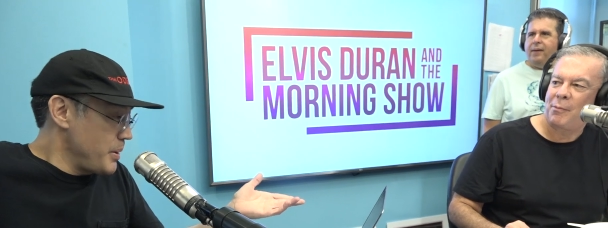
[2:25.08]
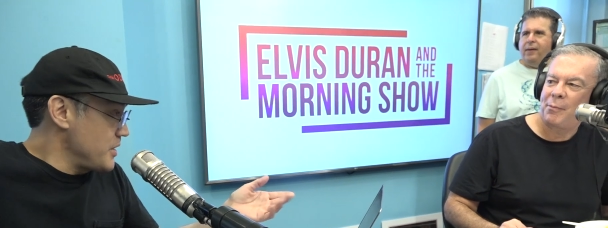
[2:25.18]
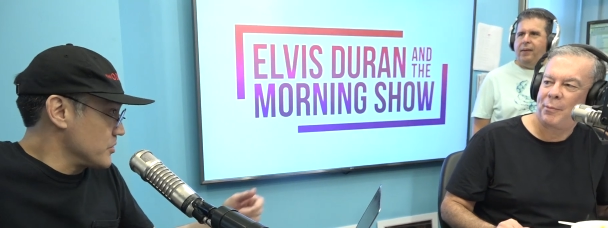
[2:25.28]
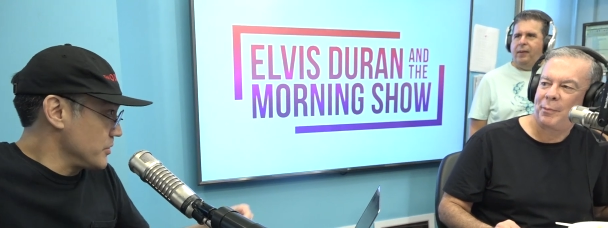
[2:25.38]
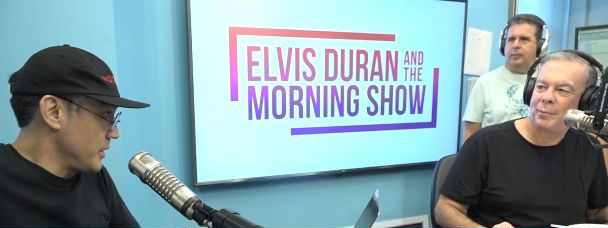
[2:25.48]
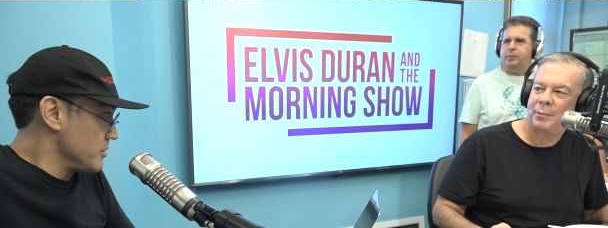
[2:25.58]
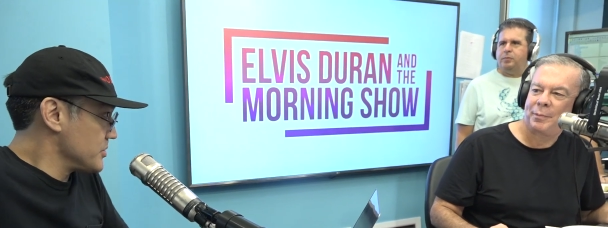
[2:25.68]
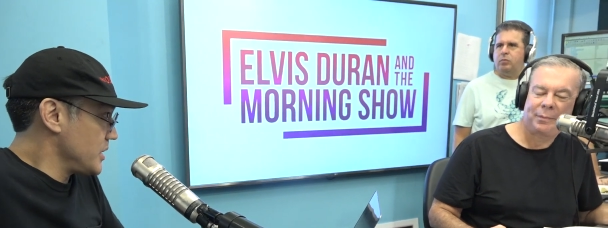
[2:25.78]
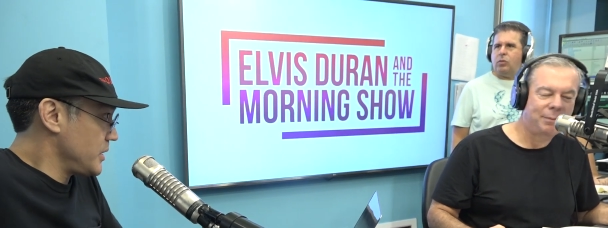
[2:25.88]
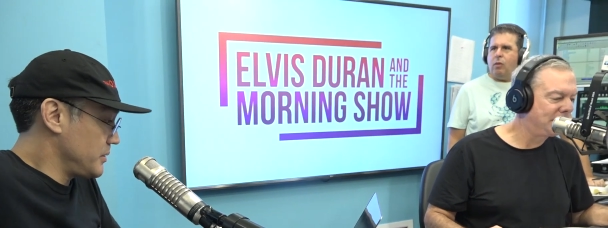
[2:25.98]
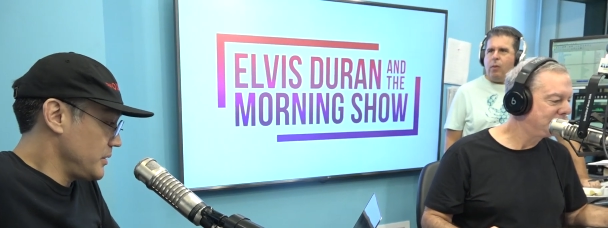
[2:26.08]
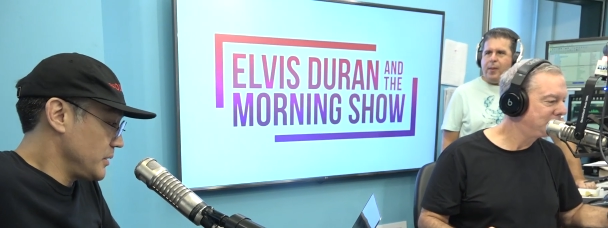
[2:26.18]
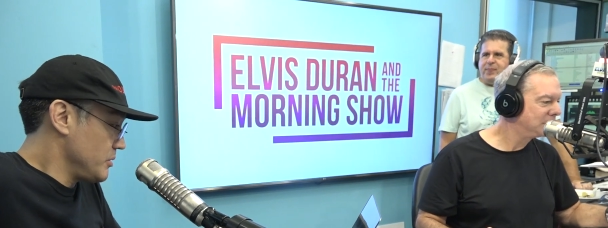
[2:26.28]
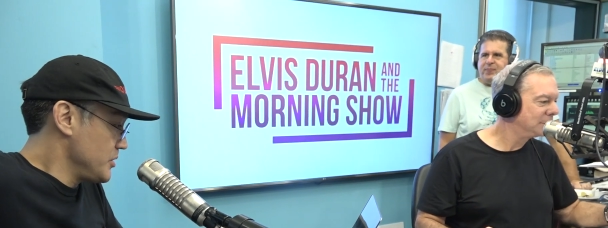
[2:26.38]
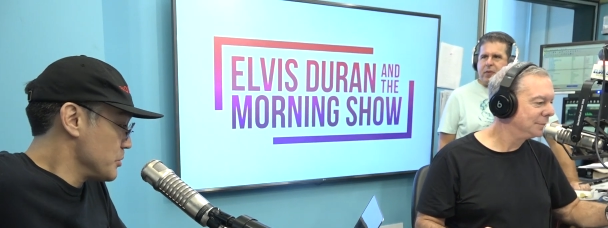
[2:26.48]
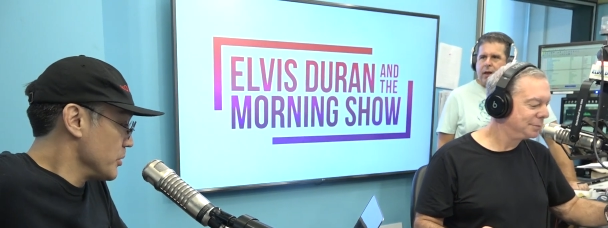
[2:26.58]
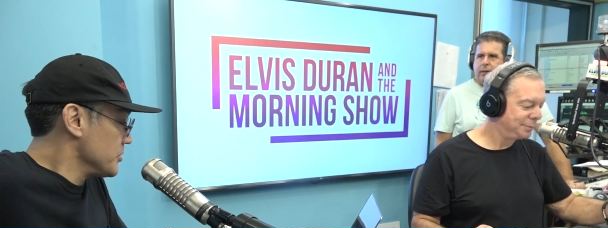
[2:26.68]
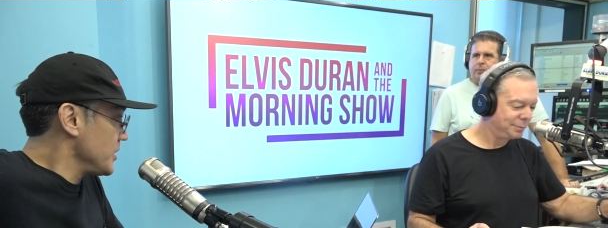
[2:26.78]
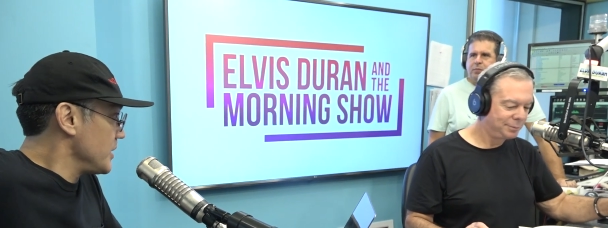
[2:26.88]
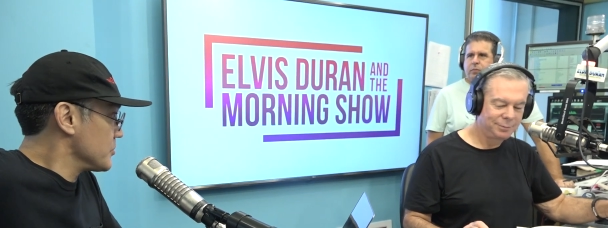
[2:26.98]
Speaker 1: patron there, it's like, you know, it's your
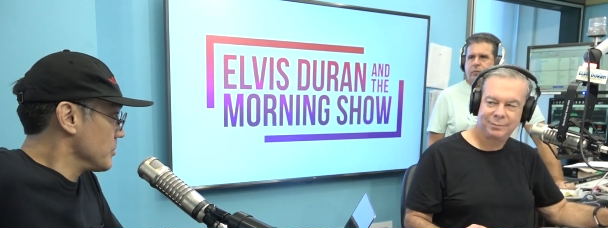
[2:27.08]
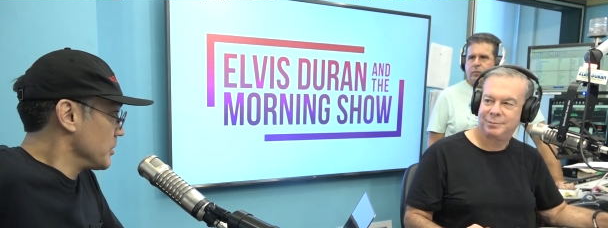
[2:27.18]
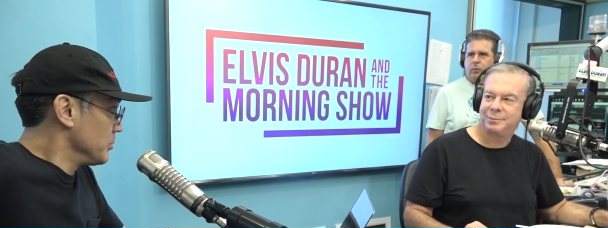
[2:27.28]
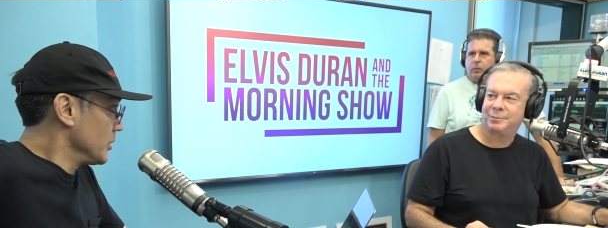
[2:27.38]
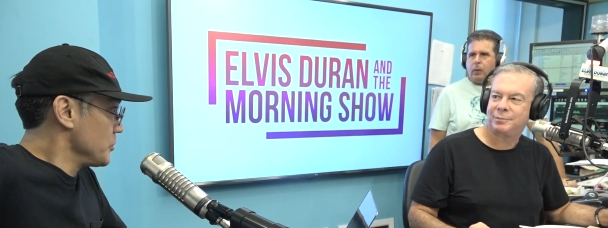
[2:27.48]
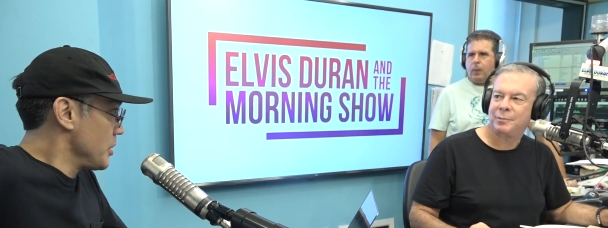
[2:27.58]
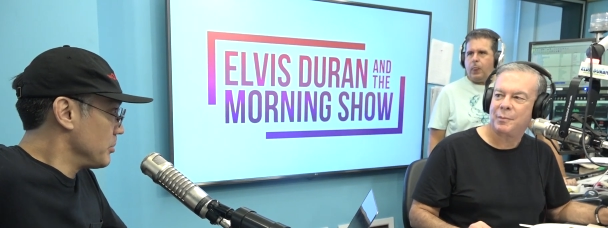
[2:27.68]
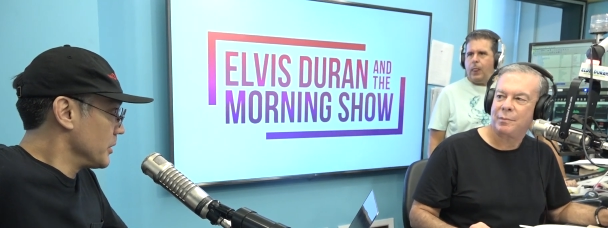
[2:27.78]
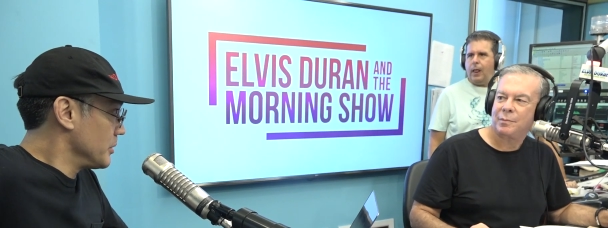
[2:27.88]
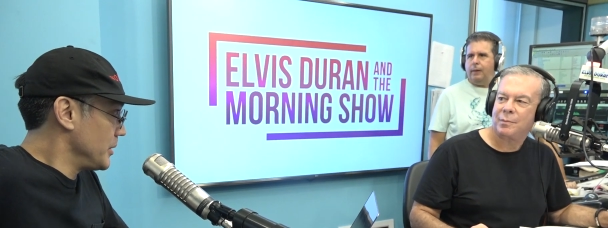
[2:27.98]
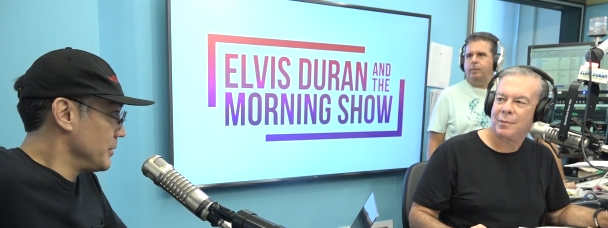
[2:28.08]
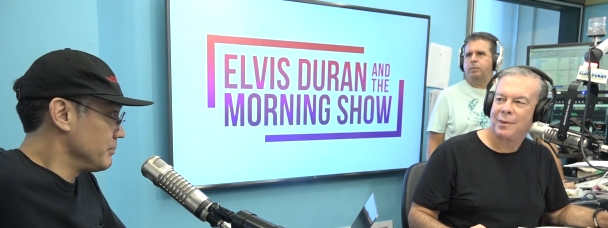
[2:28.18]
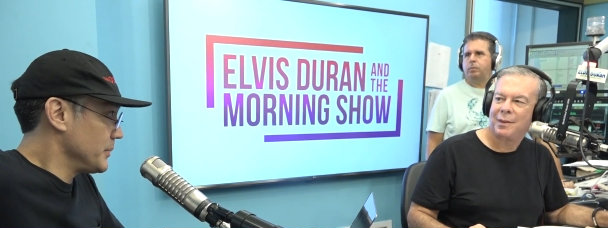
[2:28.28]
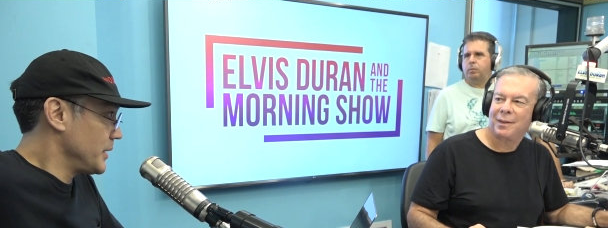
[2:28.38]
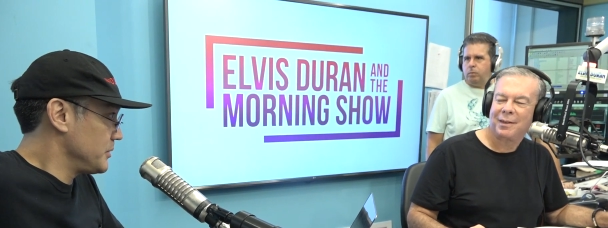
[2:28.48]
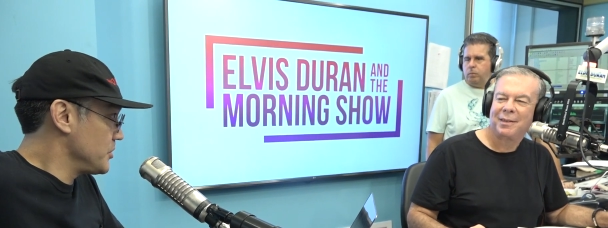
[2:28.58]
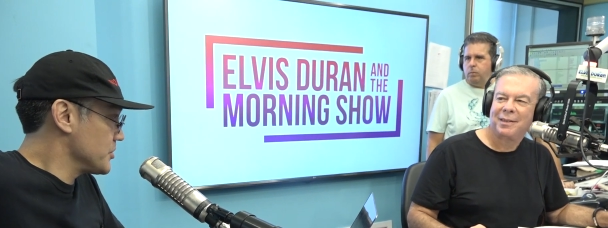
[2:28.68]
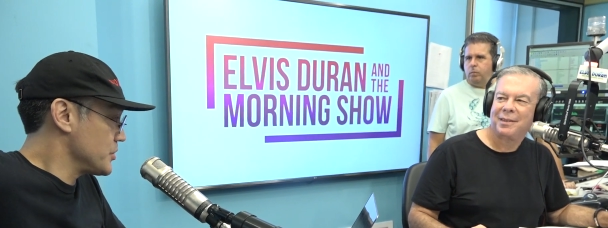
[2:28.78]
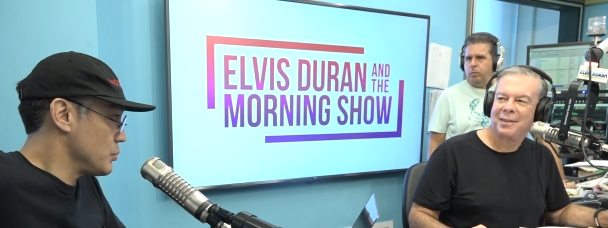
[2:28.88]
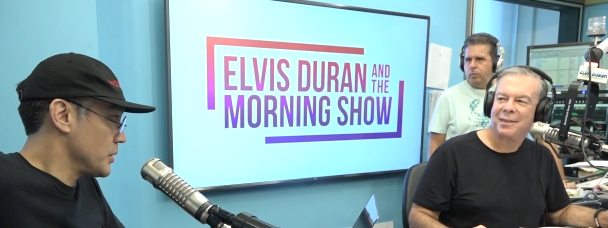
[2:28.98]
birthday, so I'm going to blow you up a little bit. Like, just
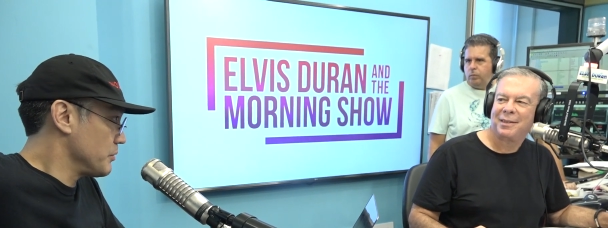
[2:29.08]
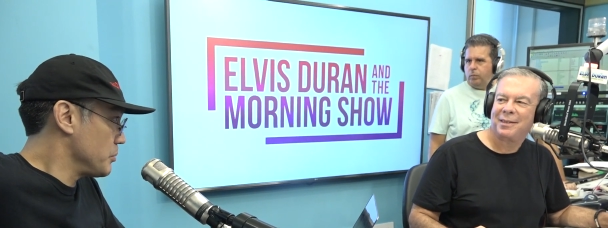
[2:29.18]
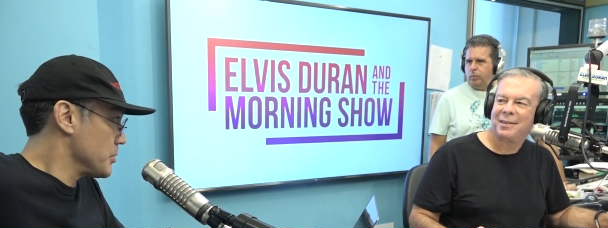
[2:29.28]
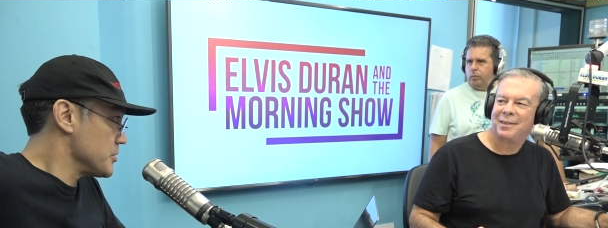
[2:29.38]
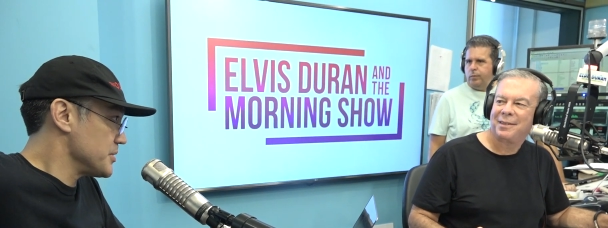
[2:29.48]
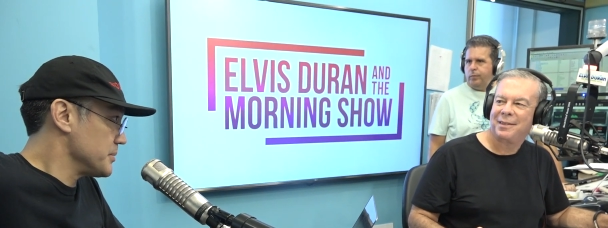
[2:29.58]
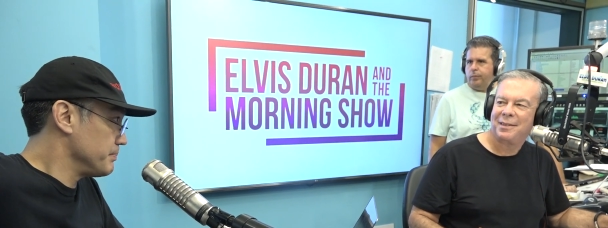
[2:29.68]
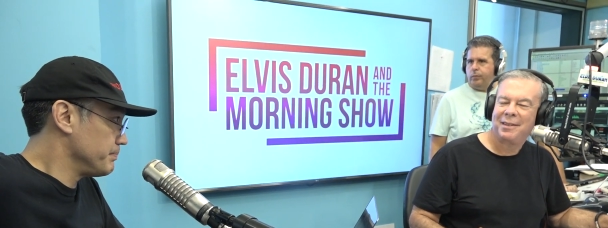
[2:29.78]
a wonderful person.